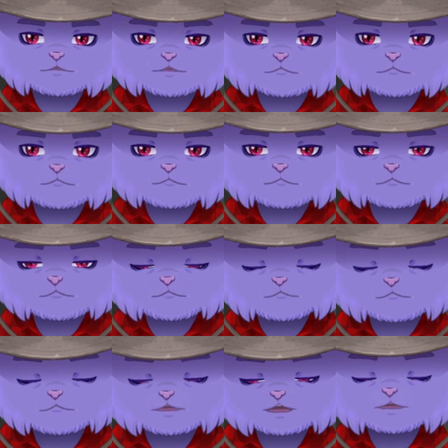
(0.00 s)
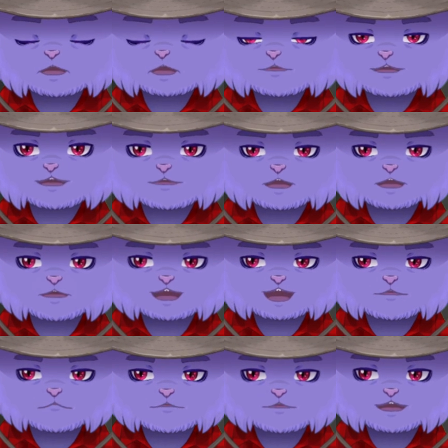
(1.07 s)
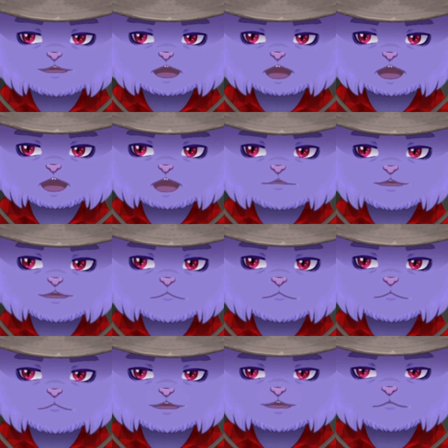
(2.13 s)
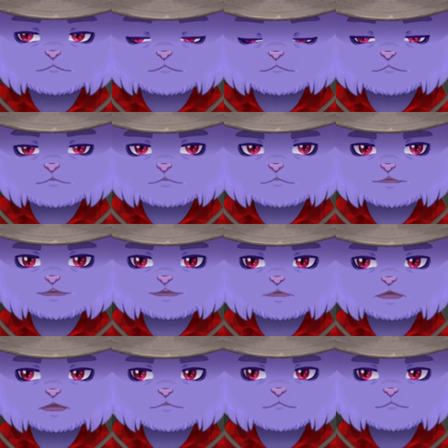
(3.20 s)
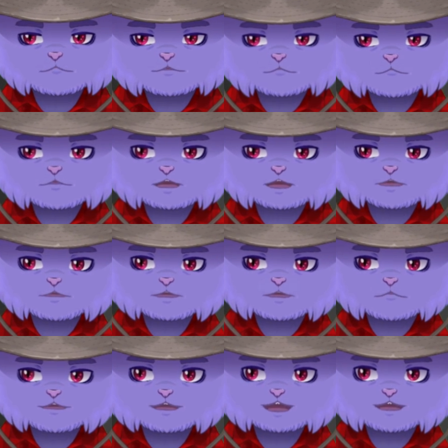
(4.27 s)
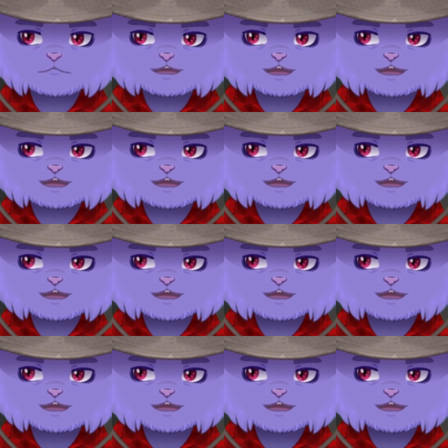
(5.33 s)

The people that I talked to, the actual human beings, were fairly useful in the sense that